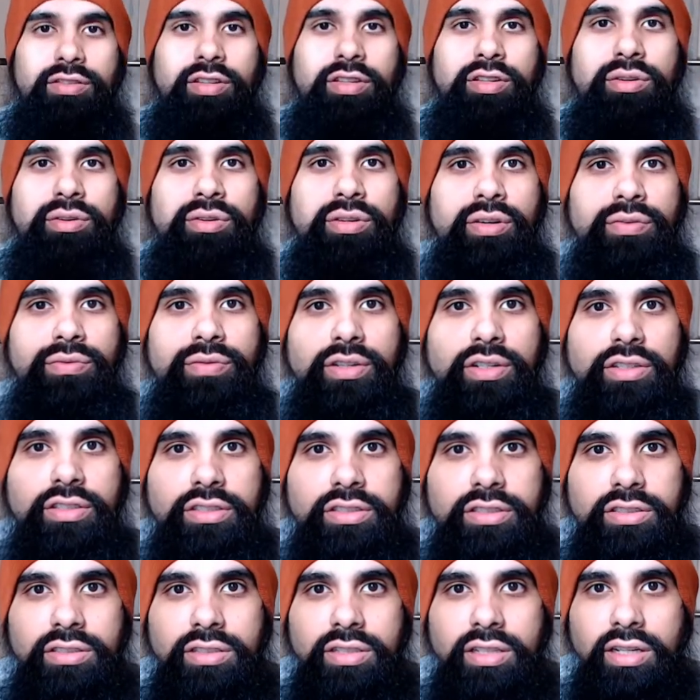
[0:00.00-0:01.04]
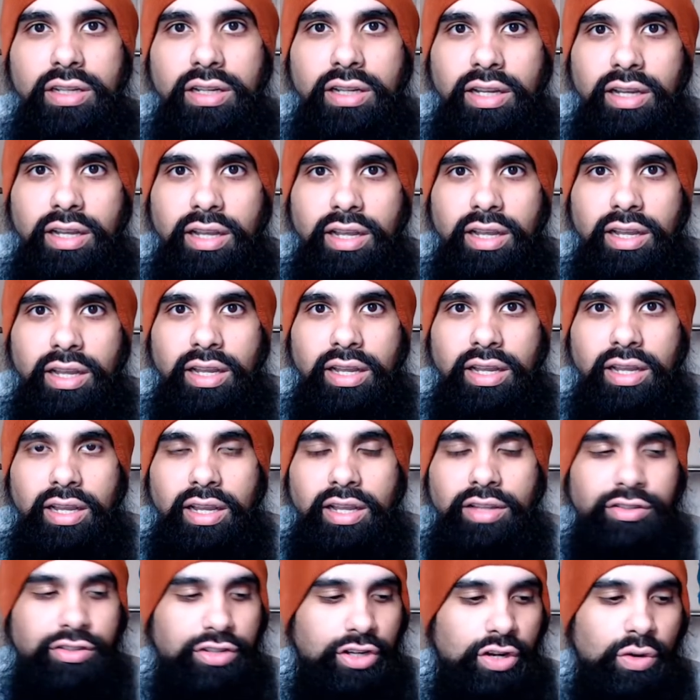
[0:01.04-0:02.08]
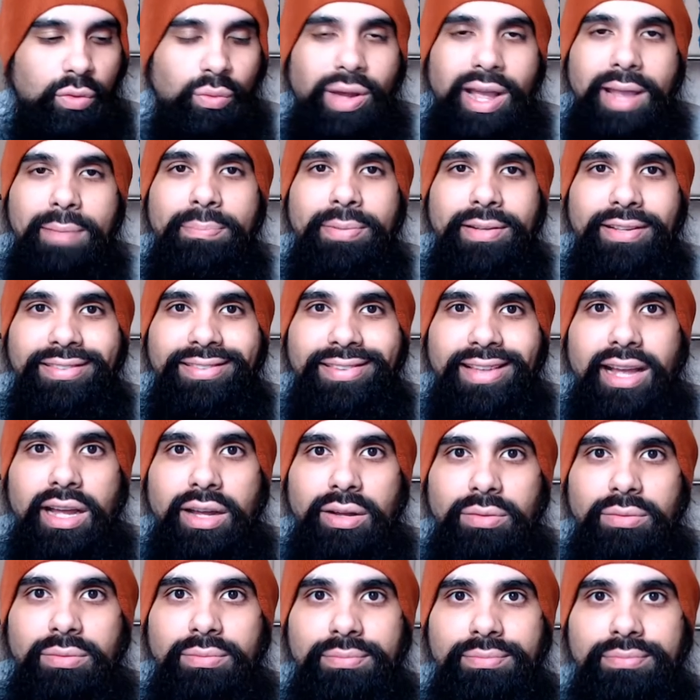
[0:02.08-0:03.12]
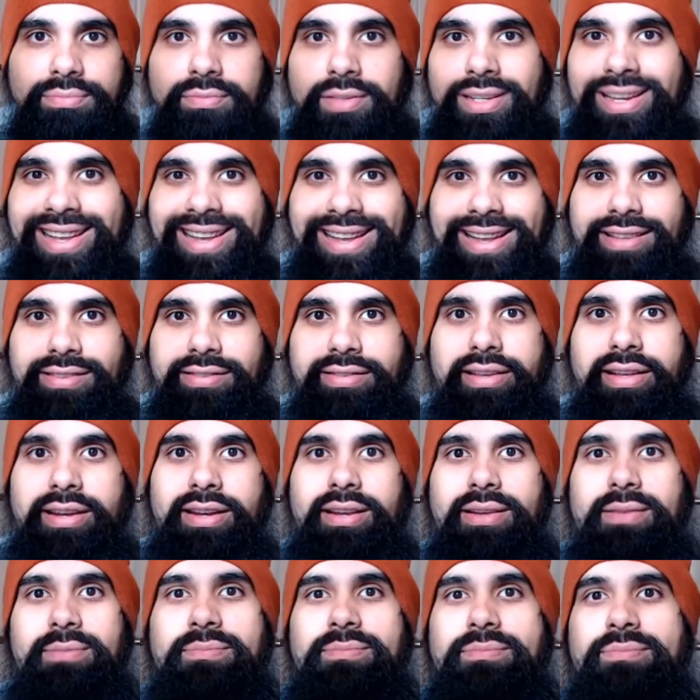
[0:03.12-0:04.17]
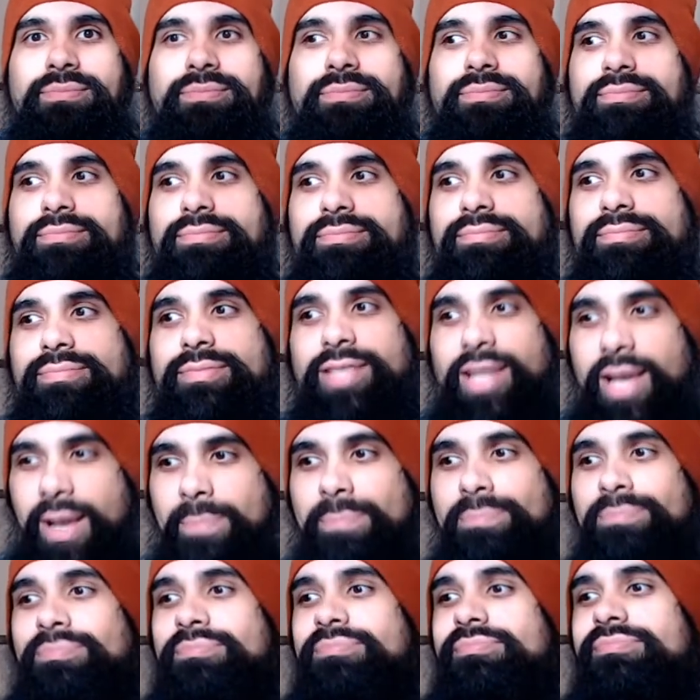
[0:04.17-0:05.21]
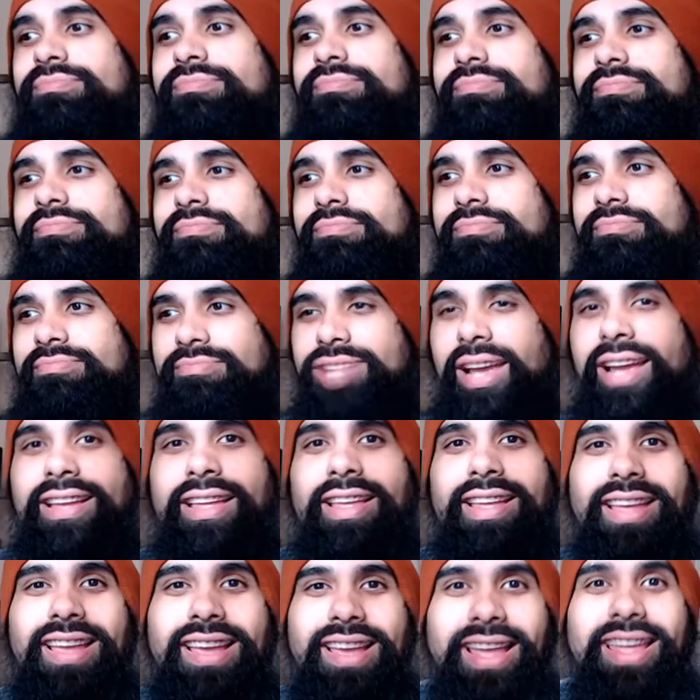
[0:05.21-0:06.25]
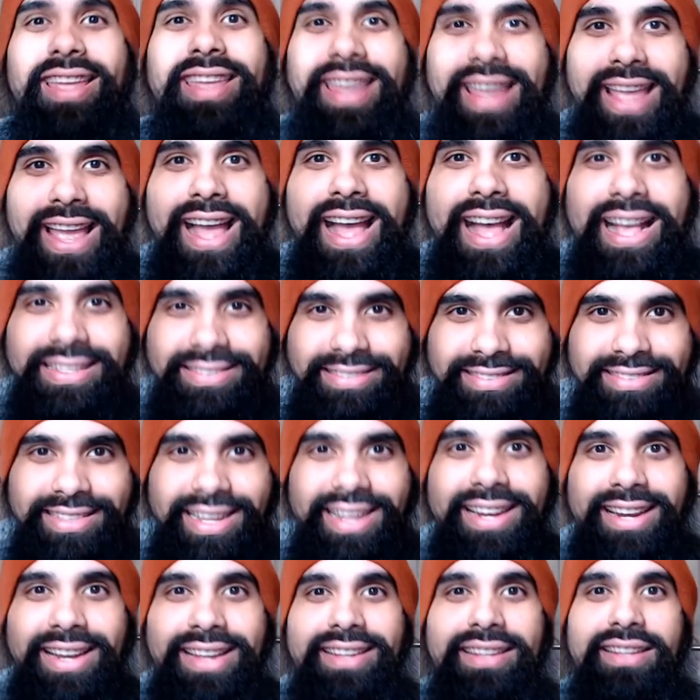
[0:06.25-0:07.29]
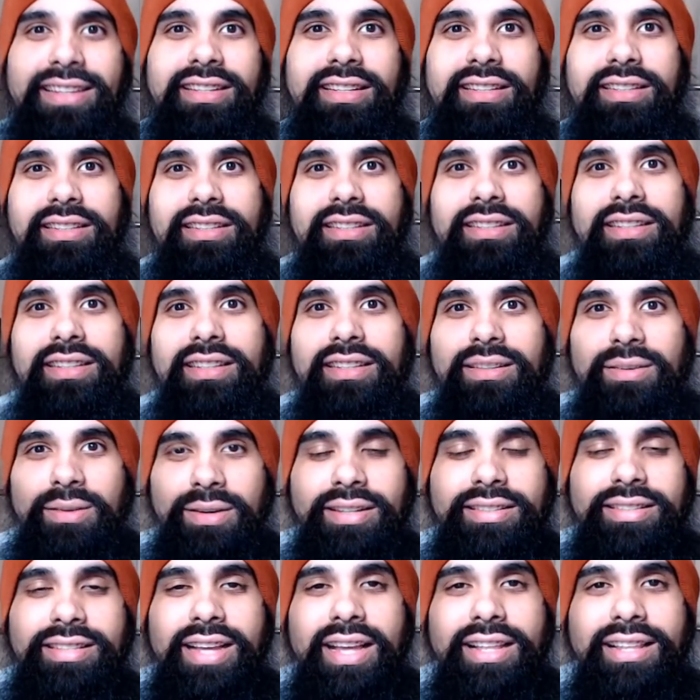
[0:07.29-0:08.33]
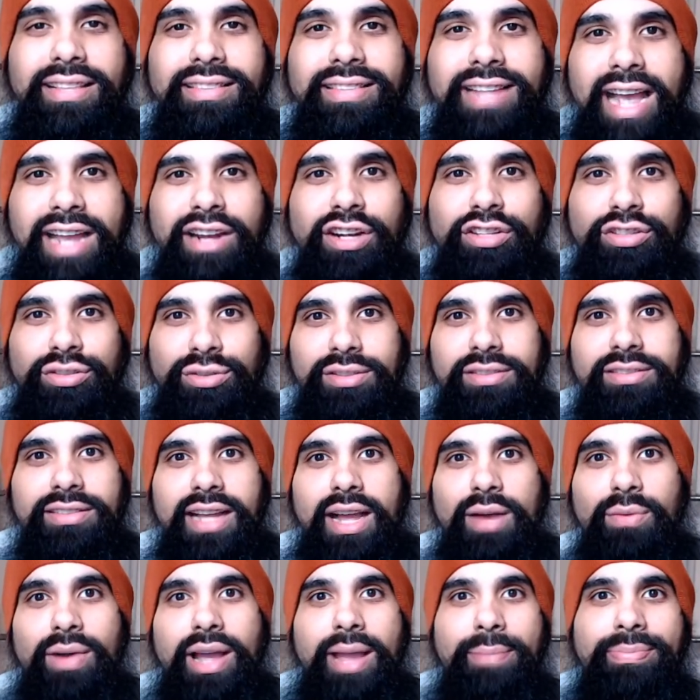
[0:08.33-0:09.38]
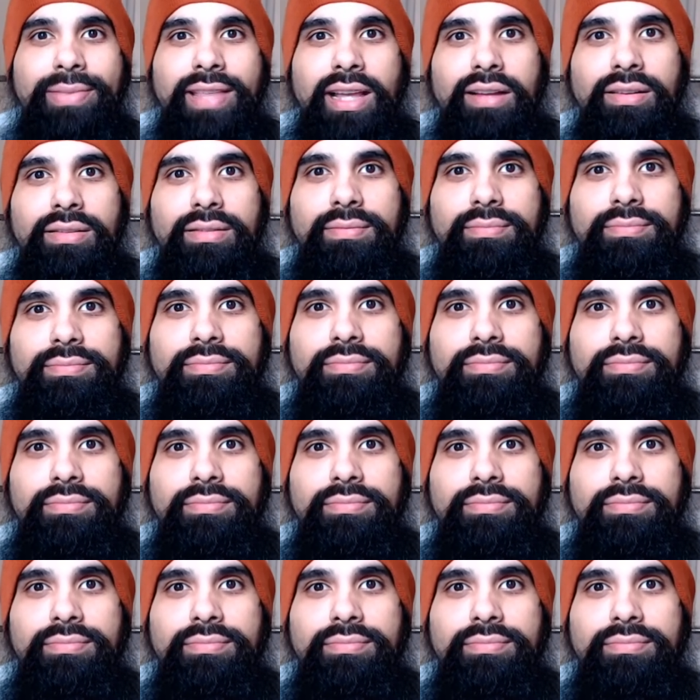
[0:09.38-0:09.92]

universe is going to wipe us out. Yeah, I said it. Yep. Yeah, I said it. Want to see how the dinosaurs got wiped out?